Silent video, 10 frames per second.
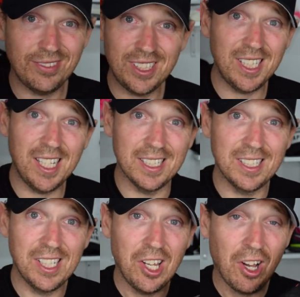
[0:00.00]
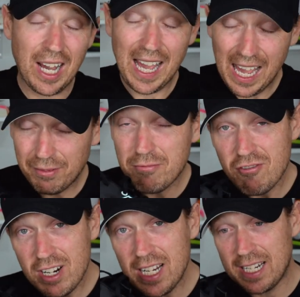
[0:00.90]
yeah, I haven't
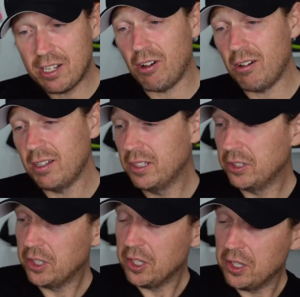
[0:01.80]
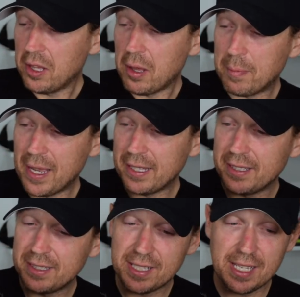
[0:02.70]
really got a bad
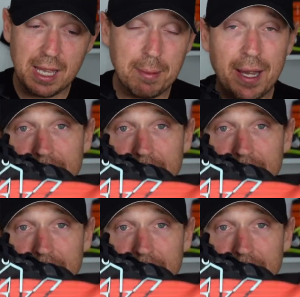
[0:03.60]
thing to say about